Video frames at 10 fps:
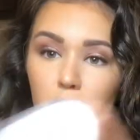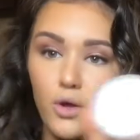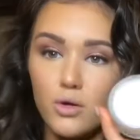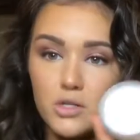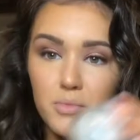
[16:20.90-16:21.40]
I
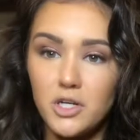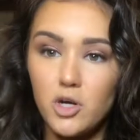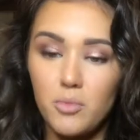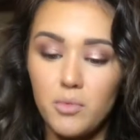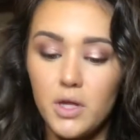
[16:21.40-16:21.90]
go into my
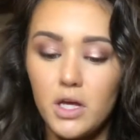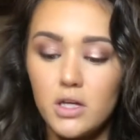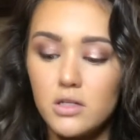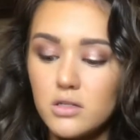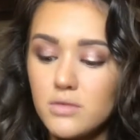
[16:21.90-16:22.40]

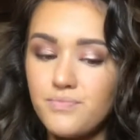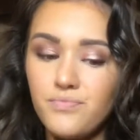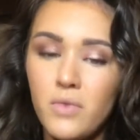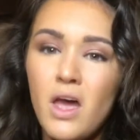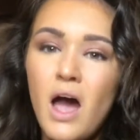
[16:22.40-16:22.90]
Dermablend.
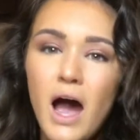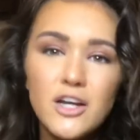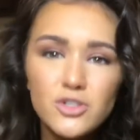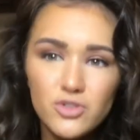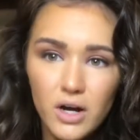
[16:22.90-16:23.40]
I
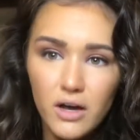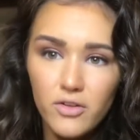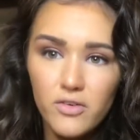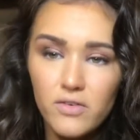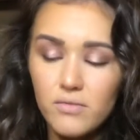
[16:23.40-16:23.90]
do try
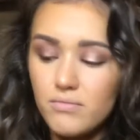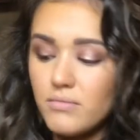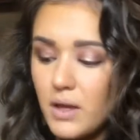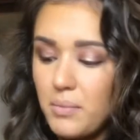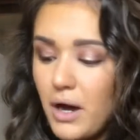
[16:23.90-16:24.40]
other
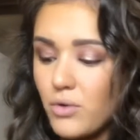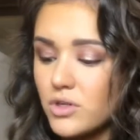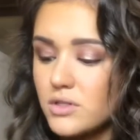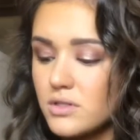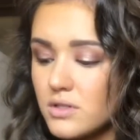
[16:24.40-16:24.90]
like
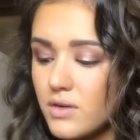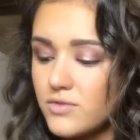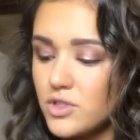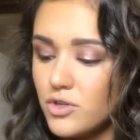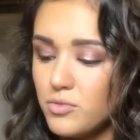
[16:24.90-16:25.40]
powders and stuff
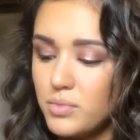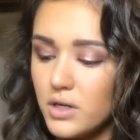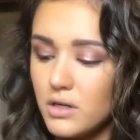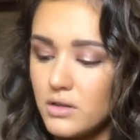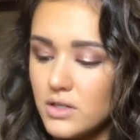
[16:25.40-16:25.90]
too,
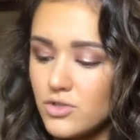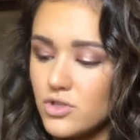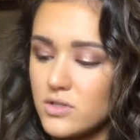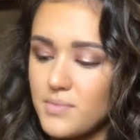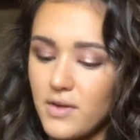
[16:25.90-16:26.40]
but these
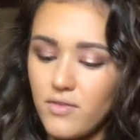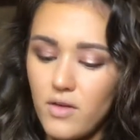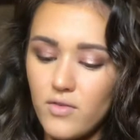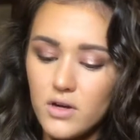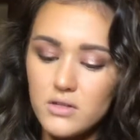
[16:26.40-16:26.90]
are just my
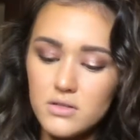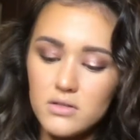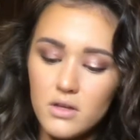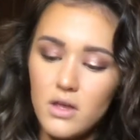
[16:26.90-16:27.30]
favorites.